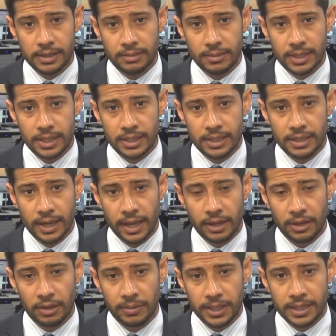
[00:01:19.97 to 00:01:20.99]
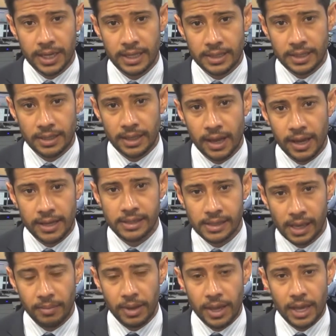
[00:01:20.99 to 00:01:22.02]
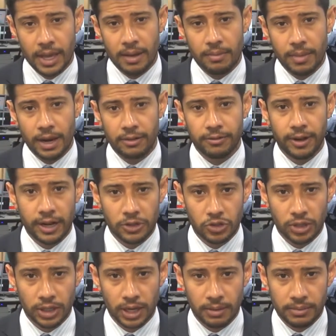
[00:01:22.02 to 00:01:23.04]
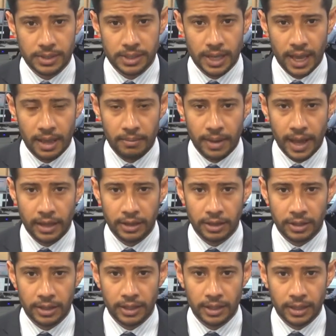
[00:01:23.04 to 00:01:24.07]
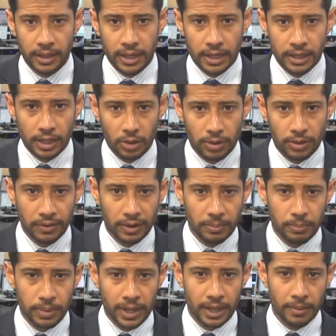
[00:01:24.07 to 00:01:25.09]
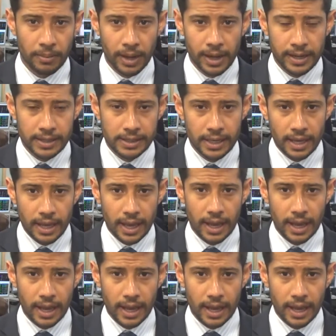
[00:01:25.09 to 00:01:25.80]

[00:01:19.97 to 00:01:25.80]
decent economic data. The ISM manufacturing numbers came out, the equivalent PMIs,